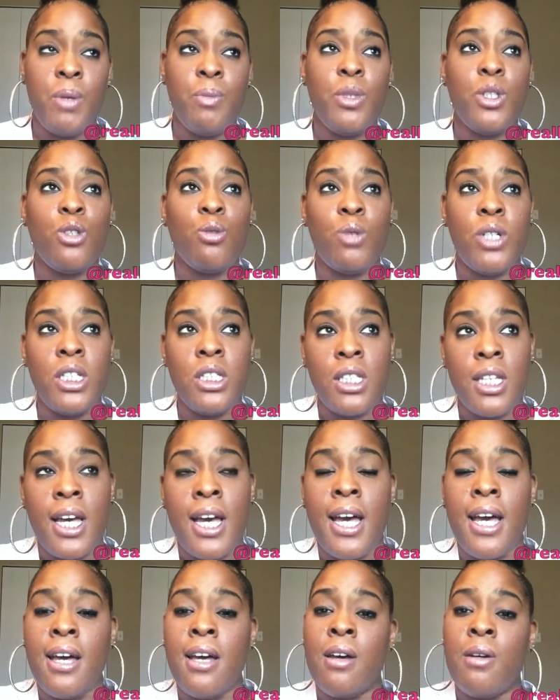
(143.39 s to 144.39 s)
in between
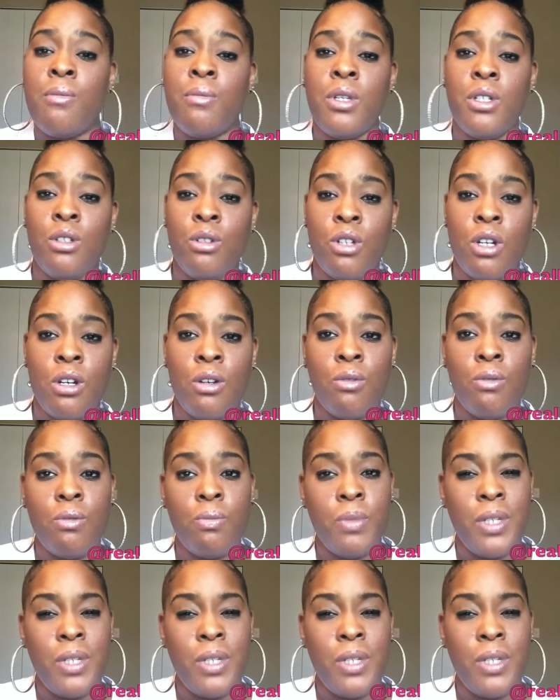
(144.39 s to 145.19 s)
time, you know,